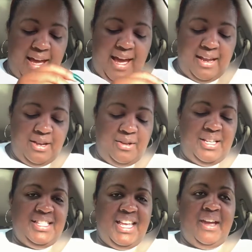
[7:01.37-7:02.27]
i
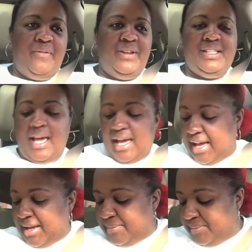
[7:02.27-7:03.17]
notice every
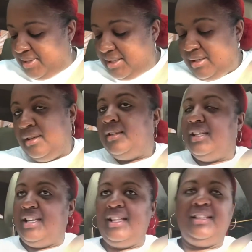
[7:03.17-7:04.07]
time
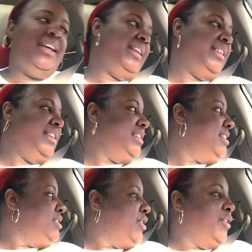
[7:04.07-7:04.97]
the young lady that
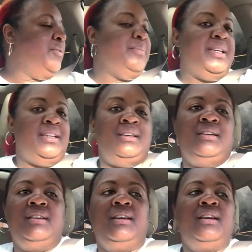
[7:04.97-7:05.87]
just served me
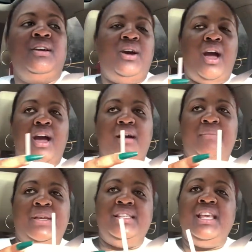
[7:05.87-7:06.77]

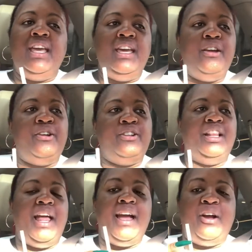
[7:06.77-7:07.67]
um is here
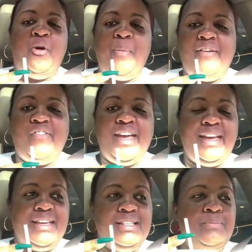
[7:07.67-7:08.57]
the line go by
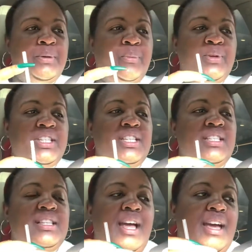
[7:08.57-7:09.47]
fast but when
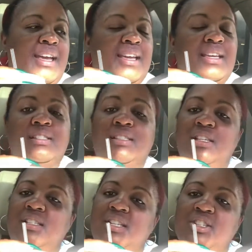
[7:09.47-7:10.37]
she's not it's
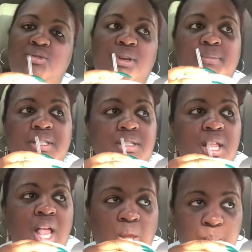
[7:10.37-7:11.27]
just extremely slow